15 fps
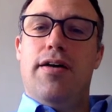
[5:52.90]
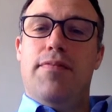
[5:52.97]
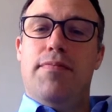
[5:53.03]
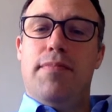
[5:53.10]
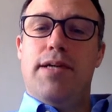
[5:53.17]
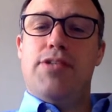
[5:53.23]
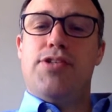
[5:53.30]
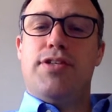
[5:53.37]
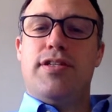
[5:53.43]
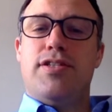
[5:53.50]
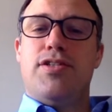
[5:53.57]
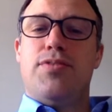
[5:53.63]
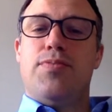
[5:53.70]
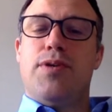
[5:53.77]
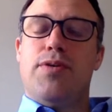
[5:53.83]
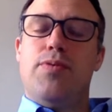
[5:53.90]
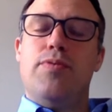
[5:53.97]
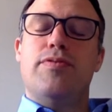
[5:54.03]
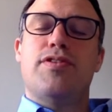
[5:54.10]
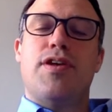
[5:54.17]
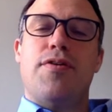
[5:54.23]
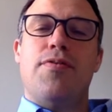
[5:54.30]
measures were
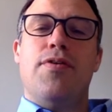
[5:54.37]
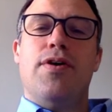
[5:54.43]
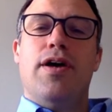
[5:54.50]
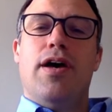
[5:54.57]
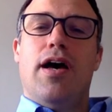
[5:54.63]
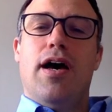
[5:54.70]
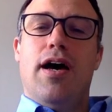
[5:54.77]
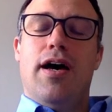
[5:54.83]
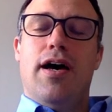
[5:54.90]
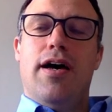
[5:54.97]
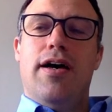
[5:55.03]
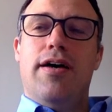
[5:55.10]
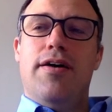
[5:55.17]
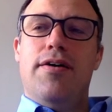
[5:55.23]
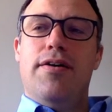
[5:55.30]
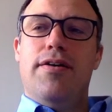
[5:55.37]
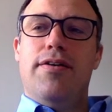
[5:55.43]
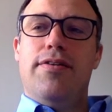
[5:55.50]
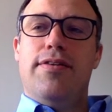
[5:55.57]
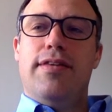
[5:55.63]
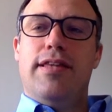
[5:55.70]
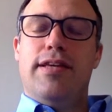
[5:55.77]
also,
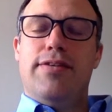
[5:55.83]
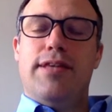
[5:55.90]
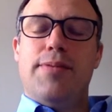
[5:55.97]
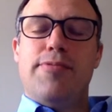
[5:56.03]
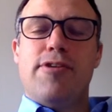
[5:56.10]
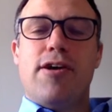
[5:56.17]
they were